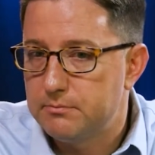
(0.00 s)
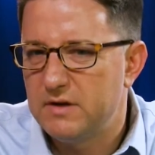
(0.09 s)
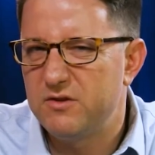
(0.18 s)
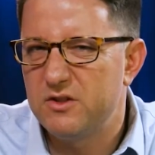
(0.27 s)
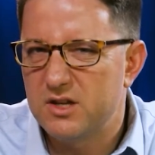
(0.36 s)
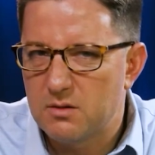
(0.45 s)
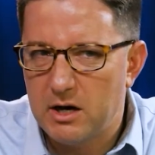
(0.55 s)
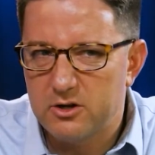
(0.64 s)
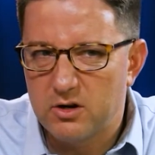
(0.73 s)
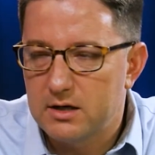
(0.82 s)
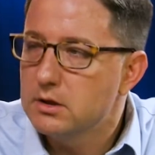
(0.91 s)
If you think about
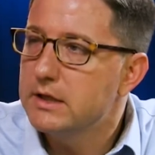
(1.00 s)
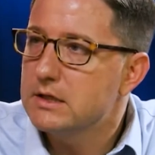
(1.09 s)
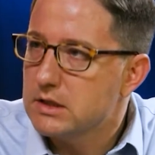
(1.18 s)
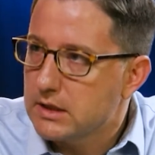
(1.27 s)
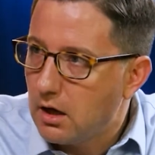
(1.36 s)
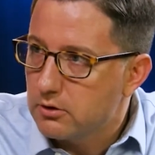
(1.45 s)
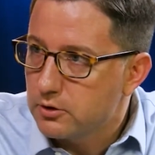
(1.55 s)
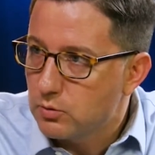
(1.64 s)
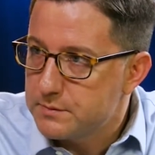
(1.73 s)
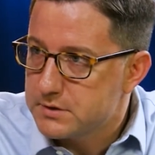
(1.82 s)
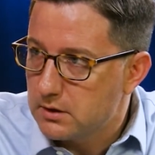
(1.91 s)
your analytics account on your
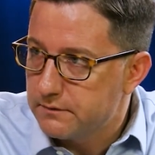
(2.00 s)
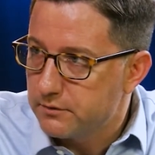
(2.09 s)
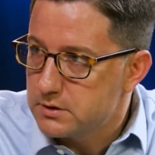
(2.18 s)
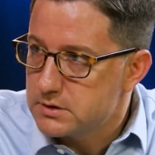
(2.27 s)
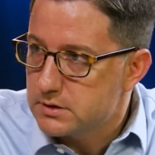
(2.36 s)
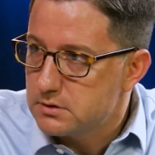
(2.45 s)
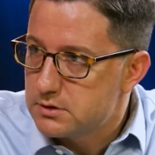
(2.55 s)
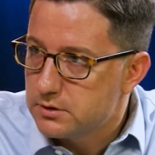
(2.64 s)
website, for instance,